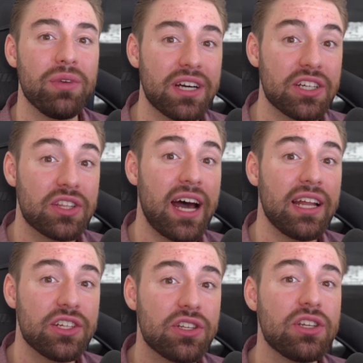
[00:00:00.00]
Because
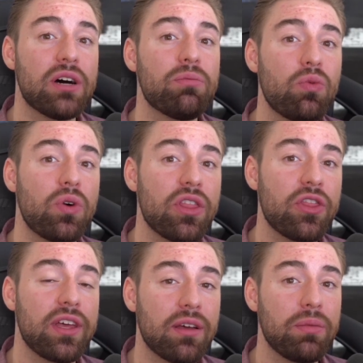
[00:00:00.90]
that is the number one
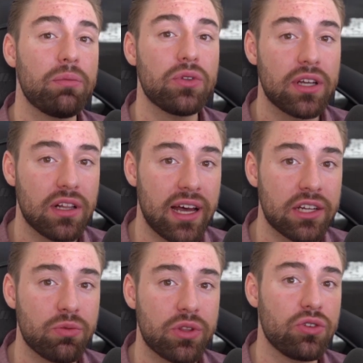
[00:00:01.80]
thing people
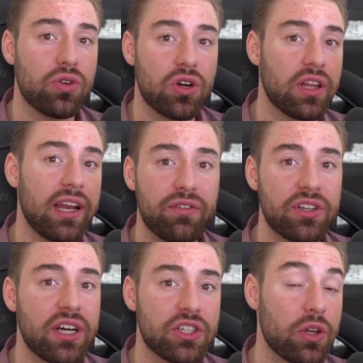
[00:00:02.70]
neglect when they're doing online
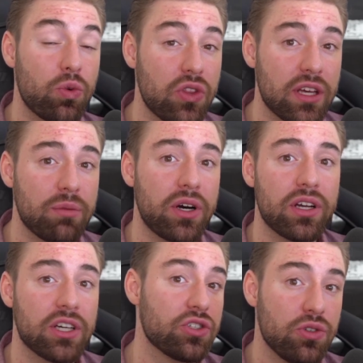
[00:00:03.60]
advertising. They don't think about
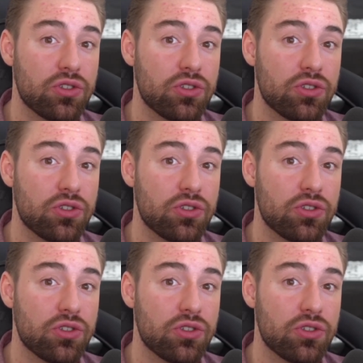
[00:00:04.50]
it because they're